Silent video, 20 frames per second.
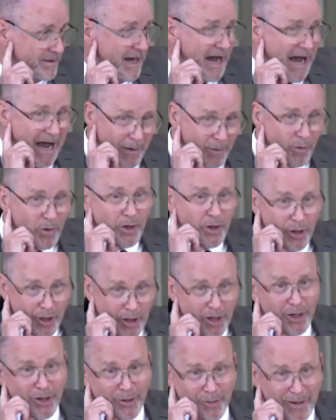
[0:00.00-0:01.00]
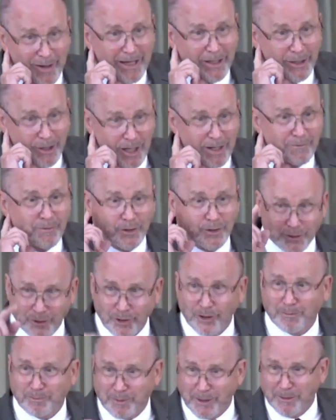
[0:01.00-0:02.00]
I want to know how to govern
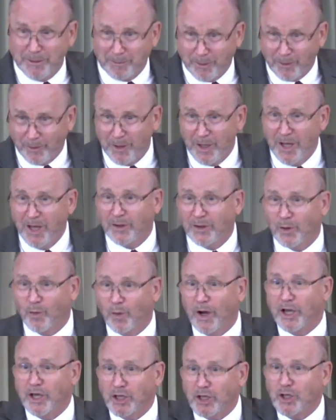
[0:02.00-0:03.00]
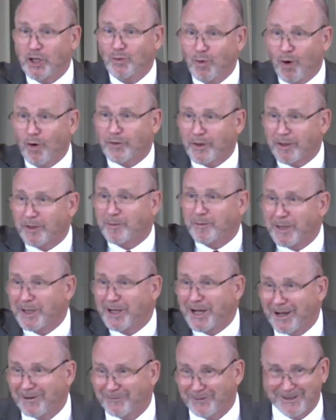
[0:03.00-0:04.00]
your people the way you want them to be
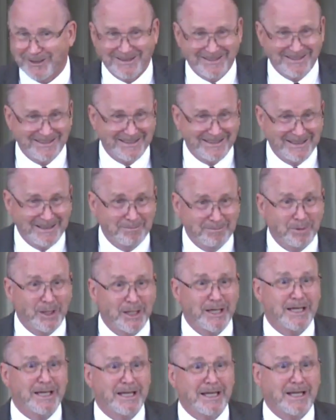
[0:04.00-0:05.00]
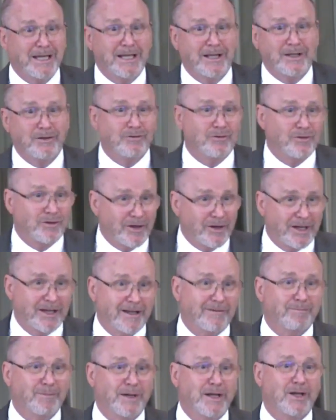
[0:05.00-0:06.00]
governed. Please
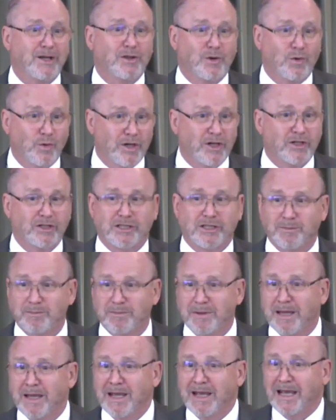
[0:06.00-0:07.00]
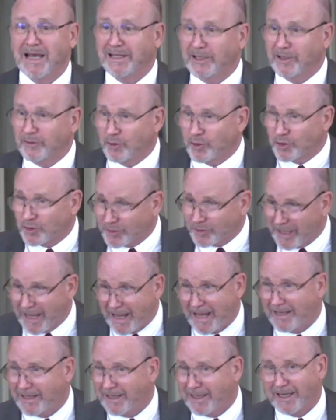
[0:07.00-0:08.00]
give me the wisdom and
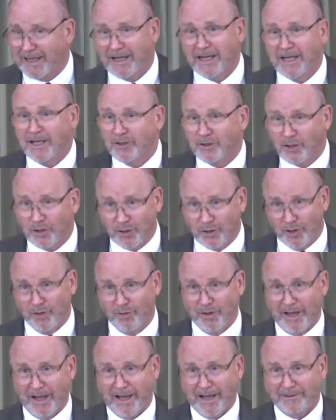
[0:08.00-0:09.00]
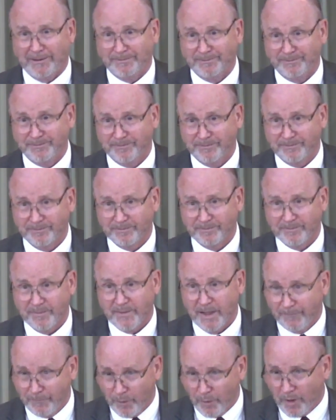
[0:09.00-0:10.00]
understanding to do that.
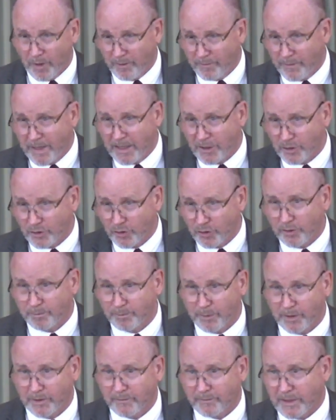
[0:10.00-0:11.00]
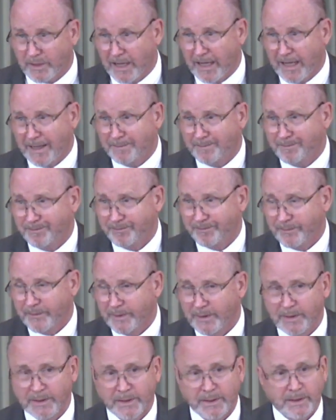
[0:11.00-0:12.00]
And for a very short period of time,
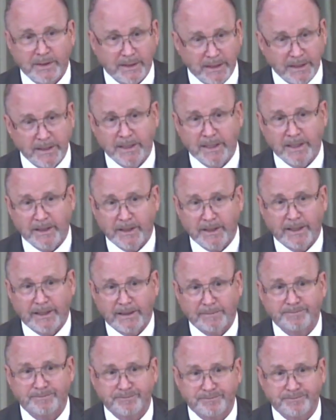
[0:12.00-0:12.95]
he did that.